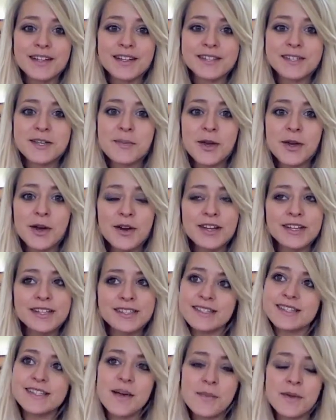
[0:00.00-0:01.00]
To be honest,
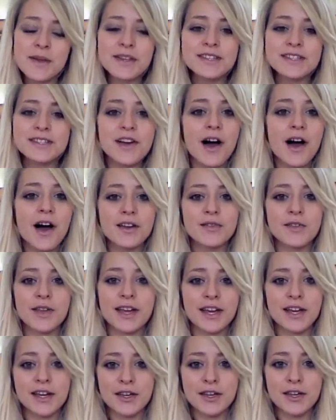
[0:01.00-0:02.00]
it's something that's kind of
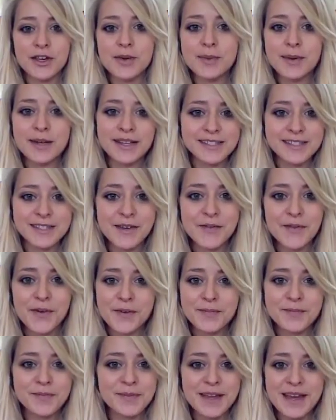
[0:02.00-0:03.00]
like a cumulative
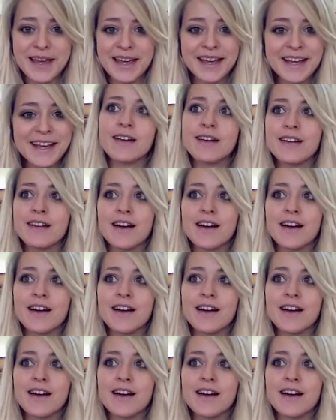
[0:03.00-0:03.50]
thing.